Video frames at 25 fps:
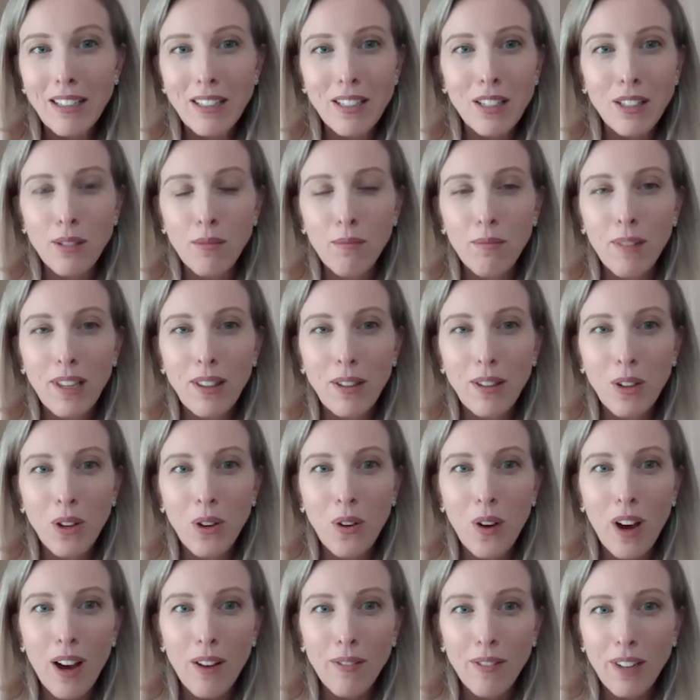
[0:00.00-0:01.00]
It doesn't mean that
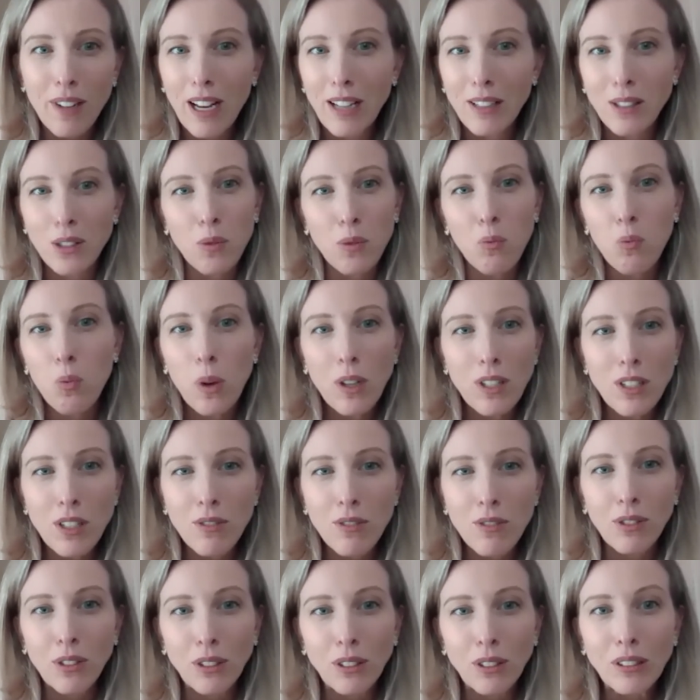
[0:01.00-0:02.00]
you haven't had some
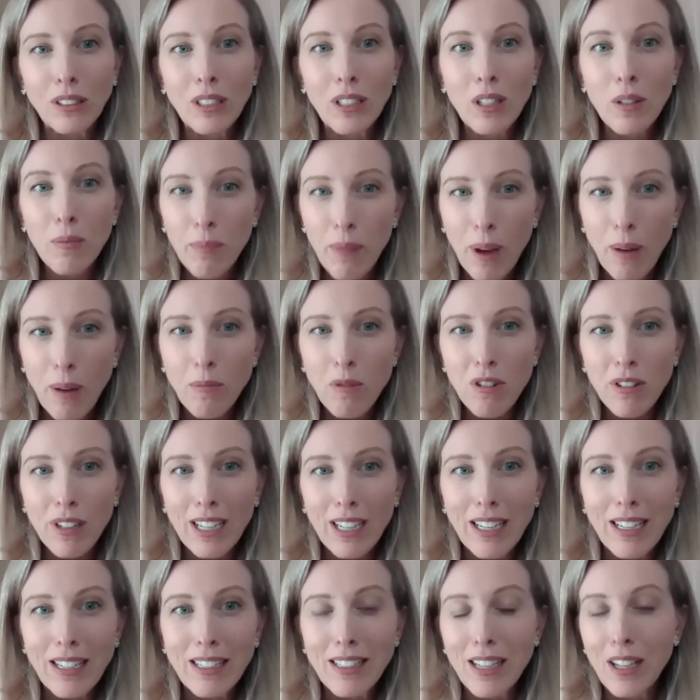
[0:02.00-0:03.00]
wonderful
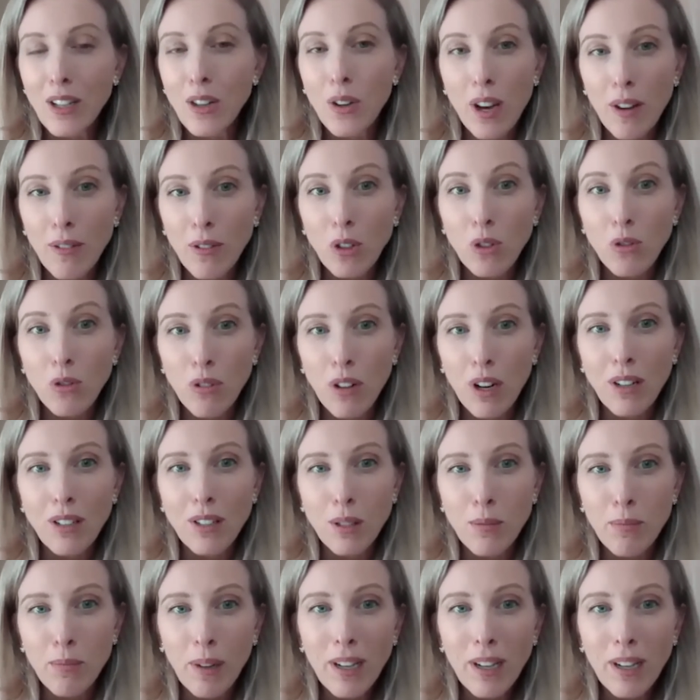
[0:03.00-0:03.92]
memories and you haven't grown as a